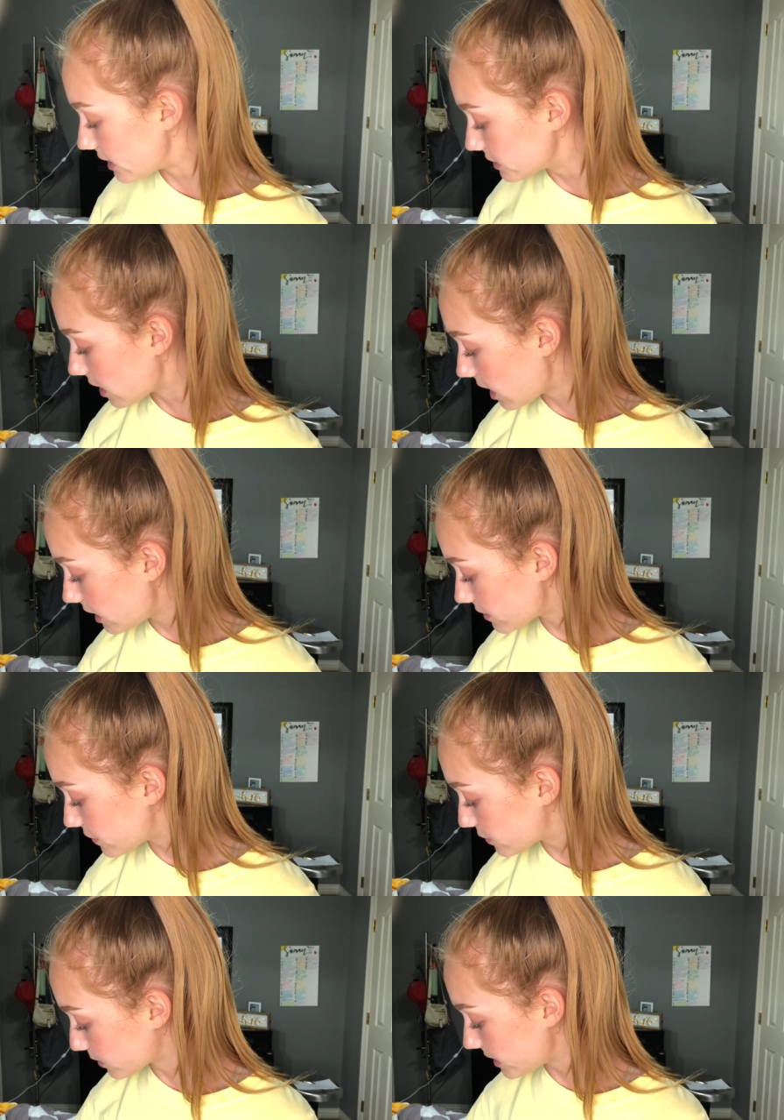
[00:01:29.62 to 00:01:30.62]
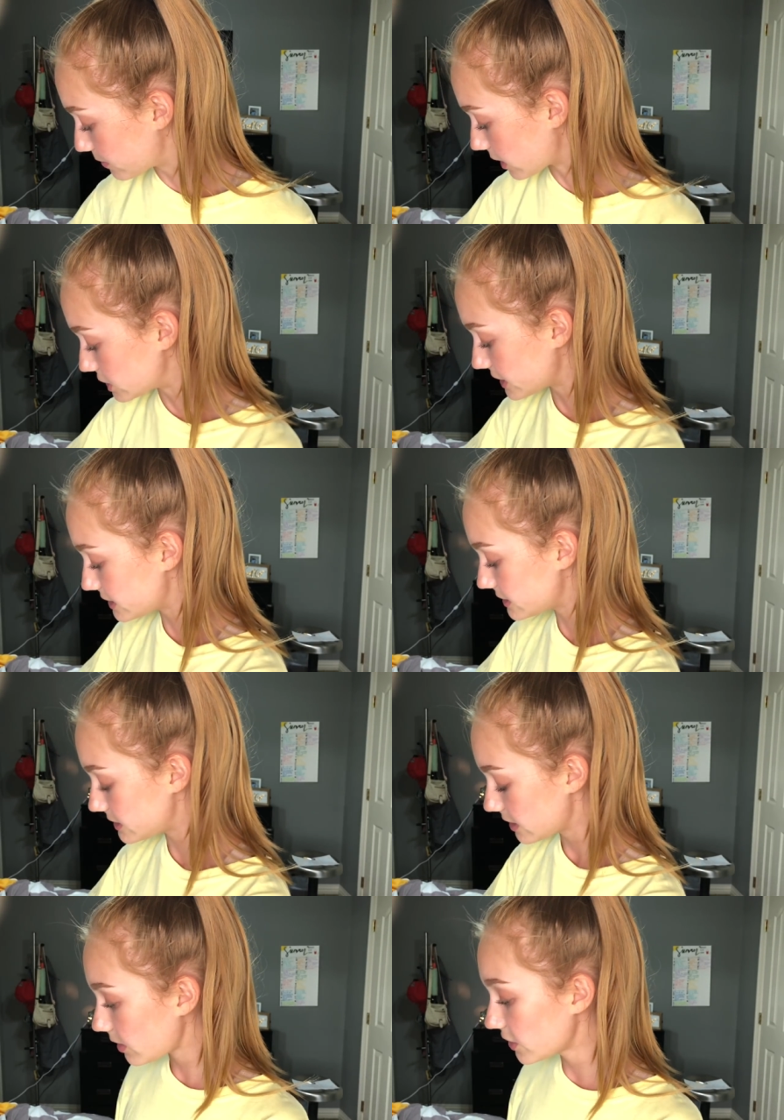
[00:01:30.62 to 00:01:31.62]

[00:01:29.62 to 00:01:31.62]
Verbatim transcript: I got three brushes.